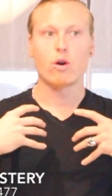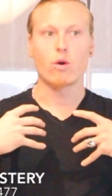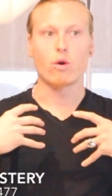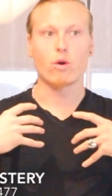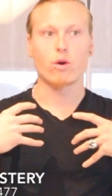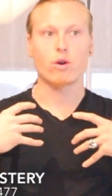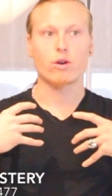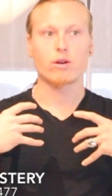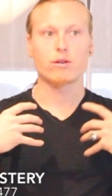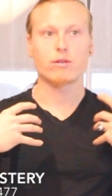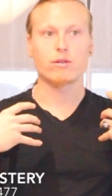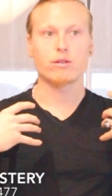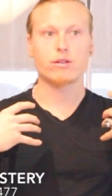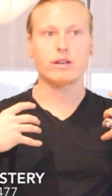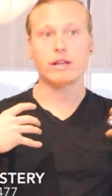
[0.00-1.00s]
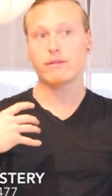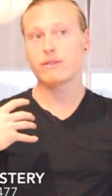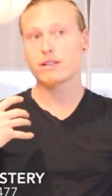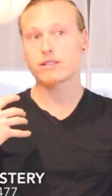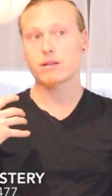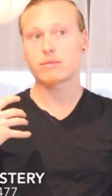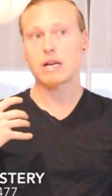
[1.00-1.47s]
or
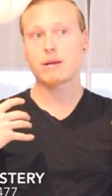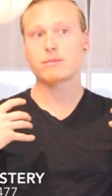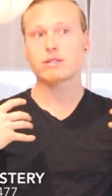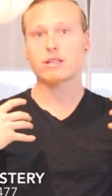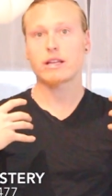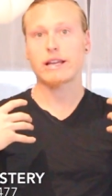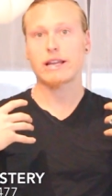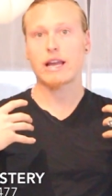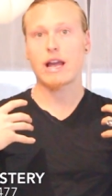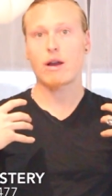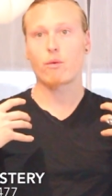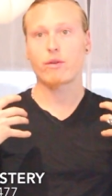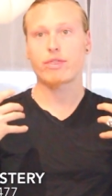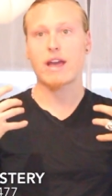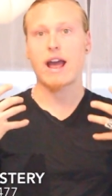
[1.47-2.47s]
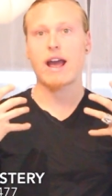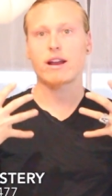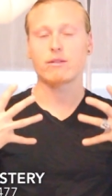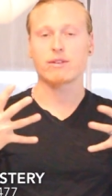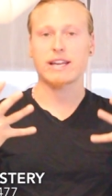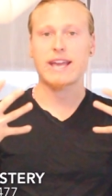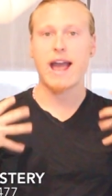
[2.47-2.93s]
even sometimes like with the
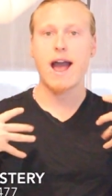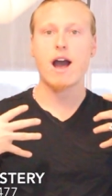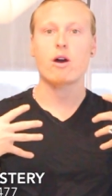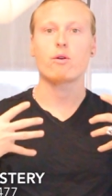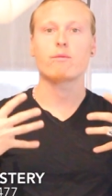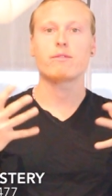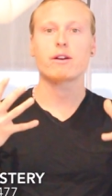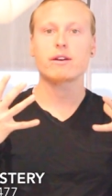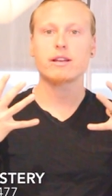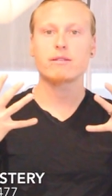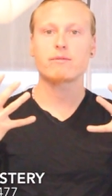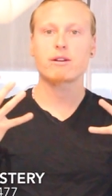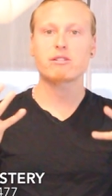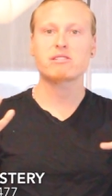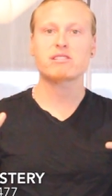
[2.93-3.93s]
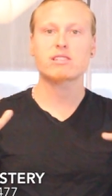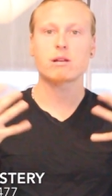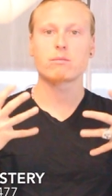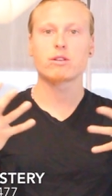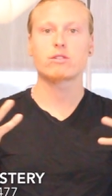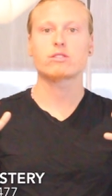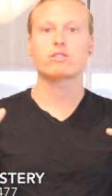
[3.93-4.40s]
head of a cow very very
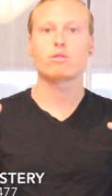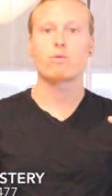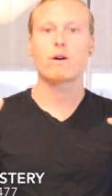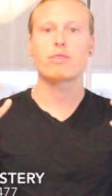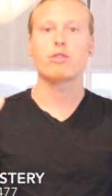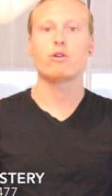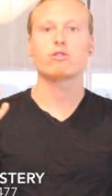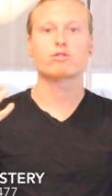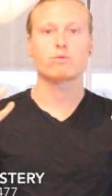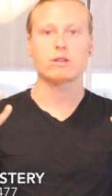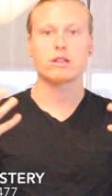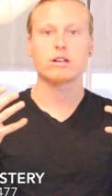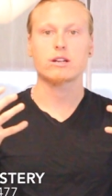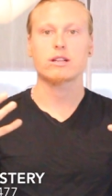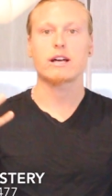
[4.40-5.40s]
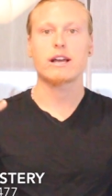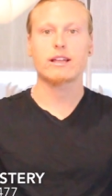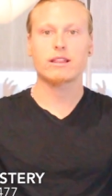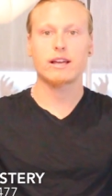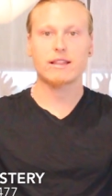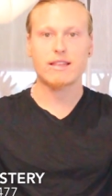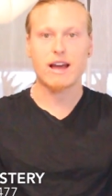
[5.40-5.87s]
similar to what those would look
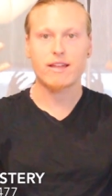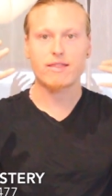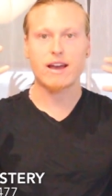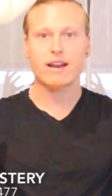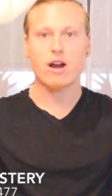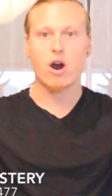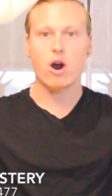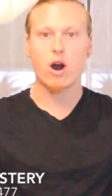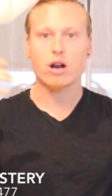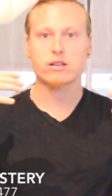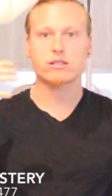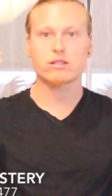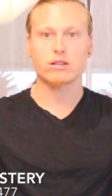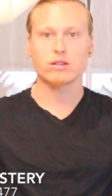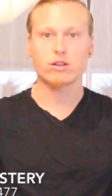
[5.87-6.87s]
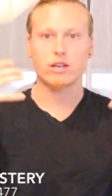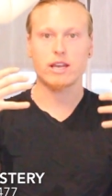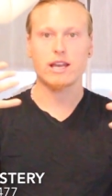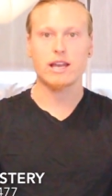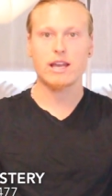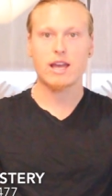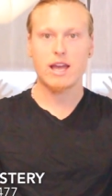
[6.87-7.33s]
like like that that ox
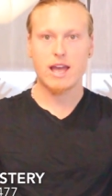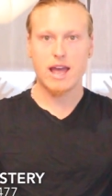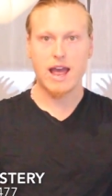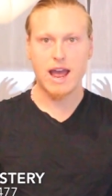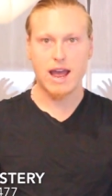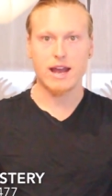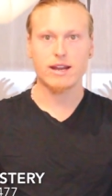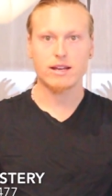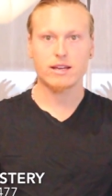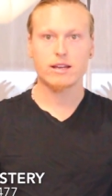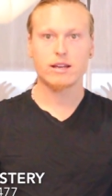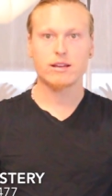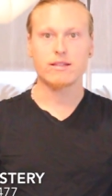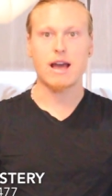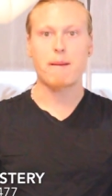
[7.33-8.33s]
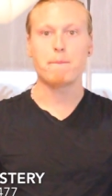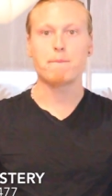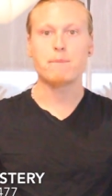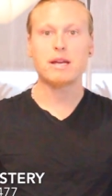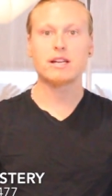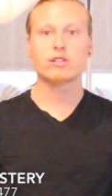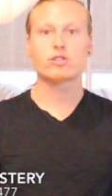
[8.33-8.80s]
looking head that
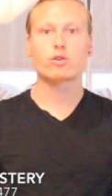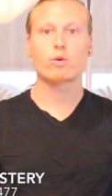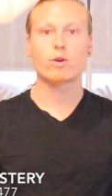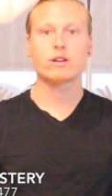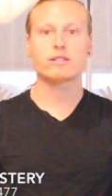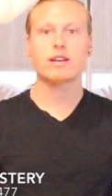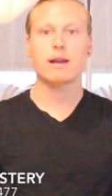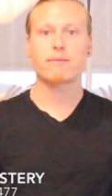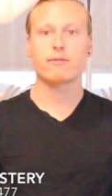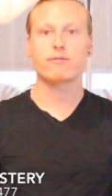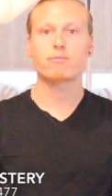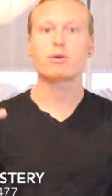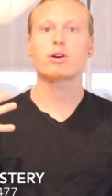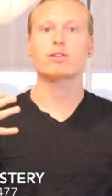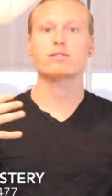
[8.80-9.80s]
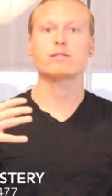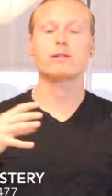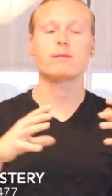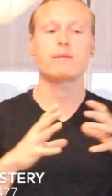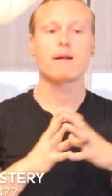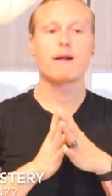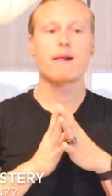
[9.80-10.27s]
minotaur type of person